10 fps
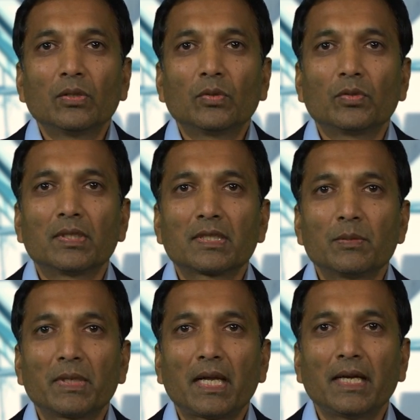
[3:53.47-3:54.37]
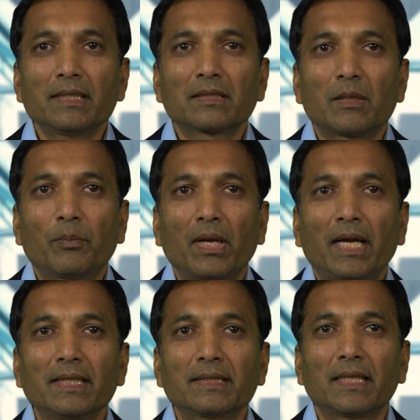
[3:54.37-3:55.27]
To systematize
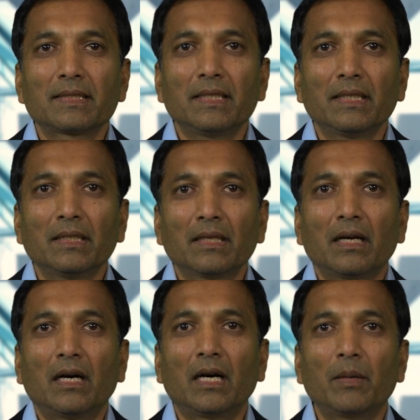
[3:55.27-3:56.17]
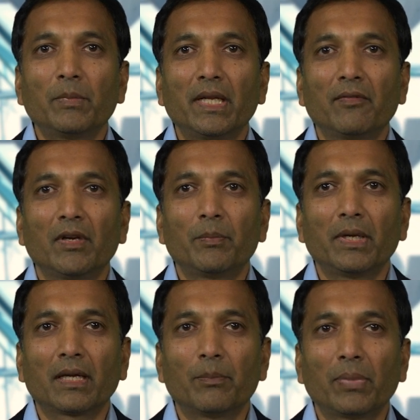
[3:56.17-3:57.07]
compliance testing, ARM
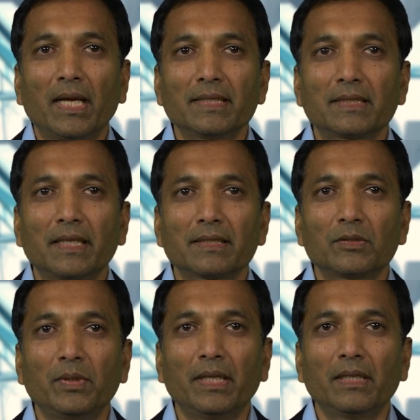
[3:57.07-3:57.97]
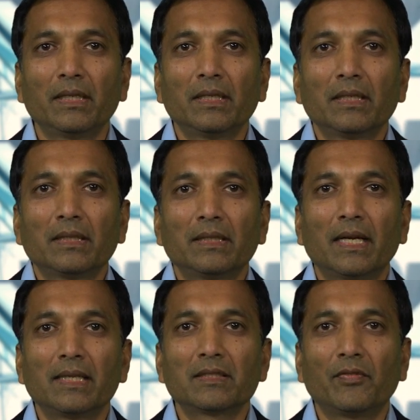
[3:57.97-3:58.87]
developed a compliance test suite
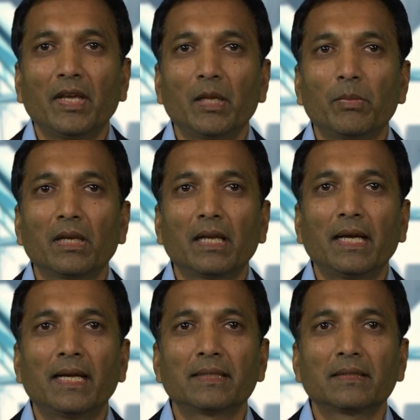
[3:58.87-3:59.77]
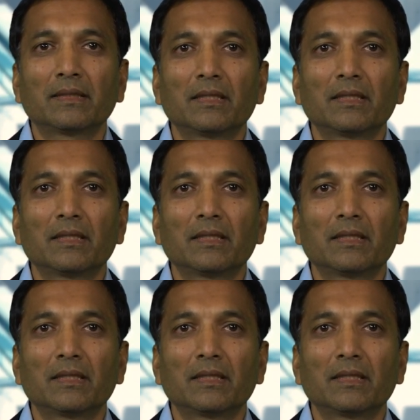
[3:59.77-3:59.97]
that is available as a